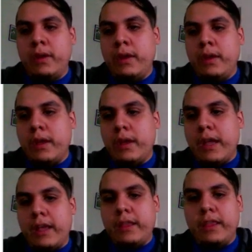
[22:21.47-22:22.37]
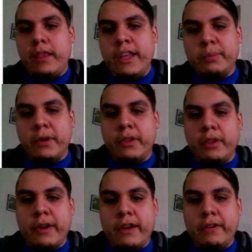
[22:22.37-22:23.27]
And this part of the
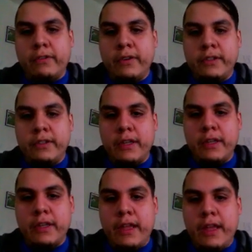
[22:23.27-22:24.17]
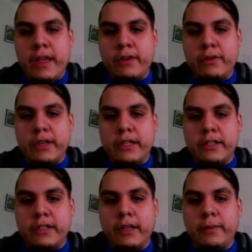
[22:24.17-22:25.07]
graph was increasing,
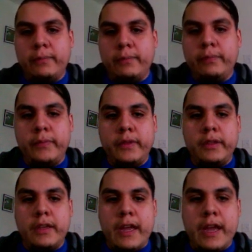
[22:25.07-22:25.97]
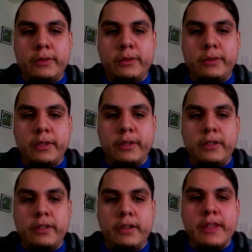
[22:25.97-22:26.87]
as was
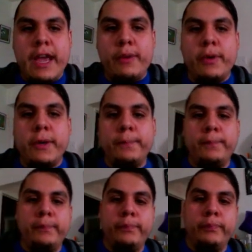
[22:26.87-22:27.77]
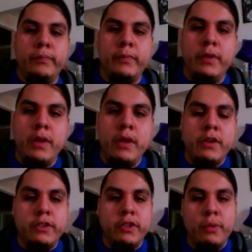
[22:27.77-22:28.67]
that one.
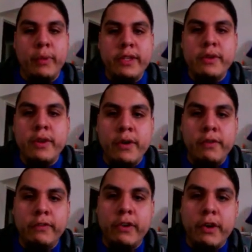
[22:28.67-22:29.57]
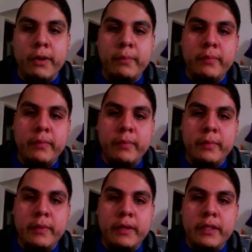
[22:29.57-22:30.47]
So when you go from
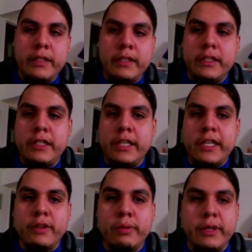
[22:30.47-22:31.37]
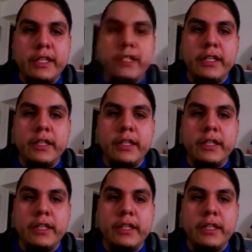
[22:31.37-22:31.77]
decreasing